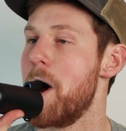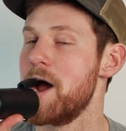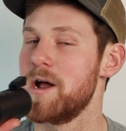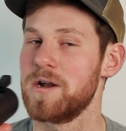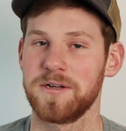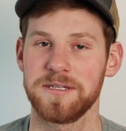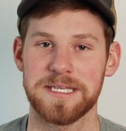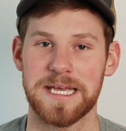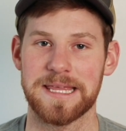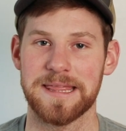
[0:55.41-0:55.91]

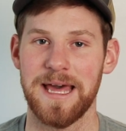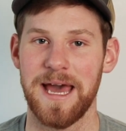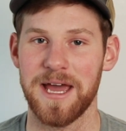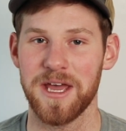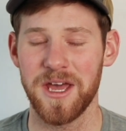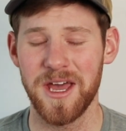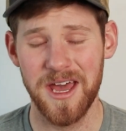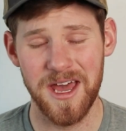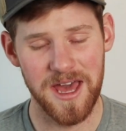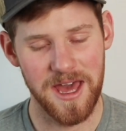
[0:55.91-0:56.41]
Just like that.
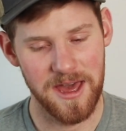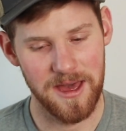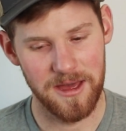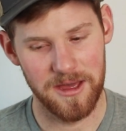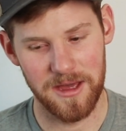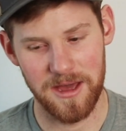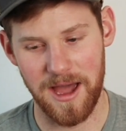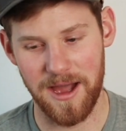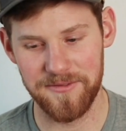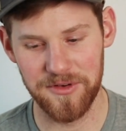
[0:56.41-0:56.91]

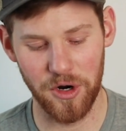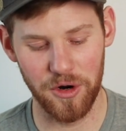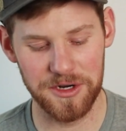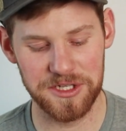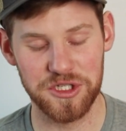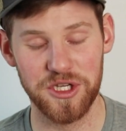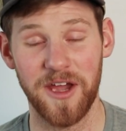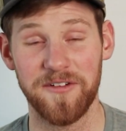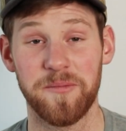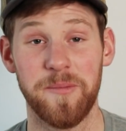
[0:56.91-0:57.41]
I've
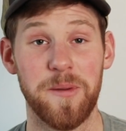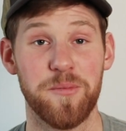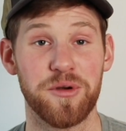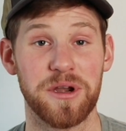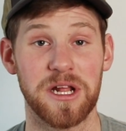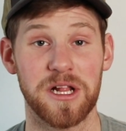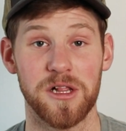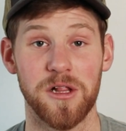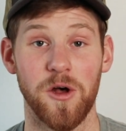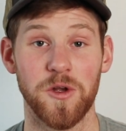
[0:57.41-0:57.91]
noticed you have to be
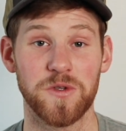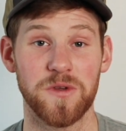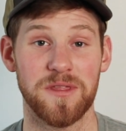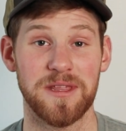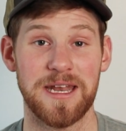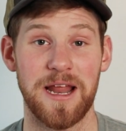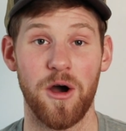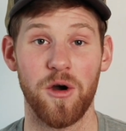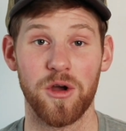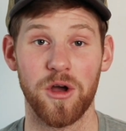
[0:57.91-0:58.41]
pretty close with
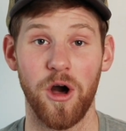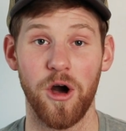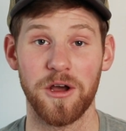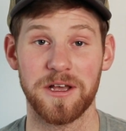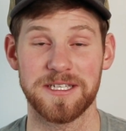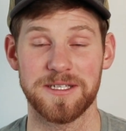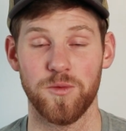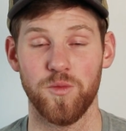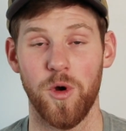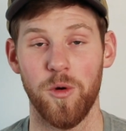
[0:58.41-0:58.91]
an owl call
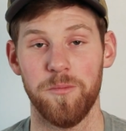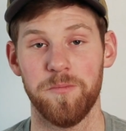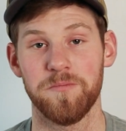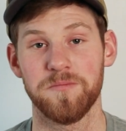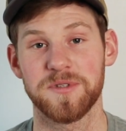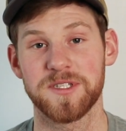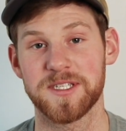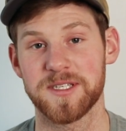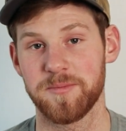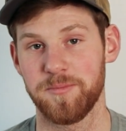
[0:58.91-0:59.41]
because it
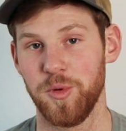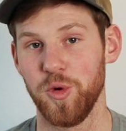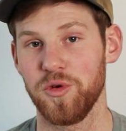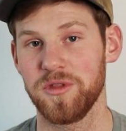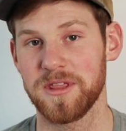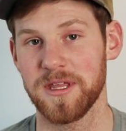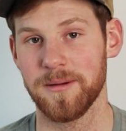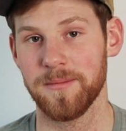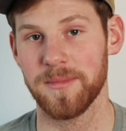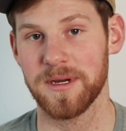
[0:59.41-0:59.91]
won't
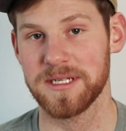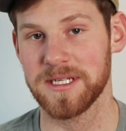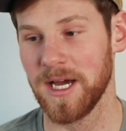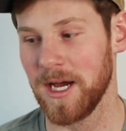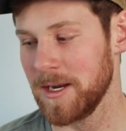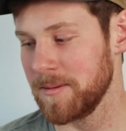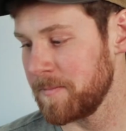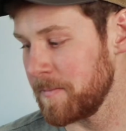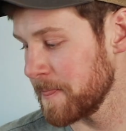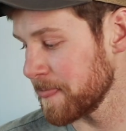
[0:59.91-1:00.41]
spook them a
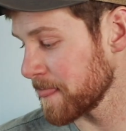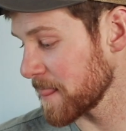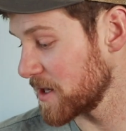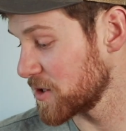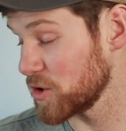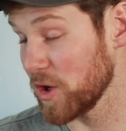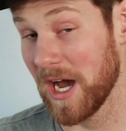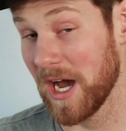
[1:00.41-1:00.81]
ton. So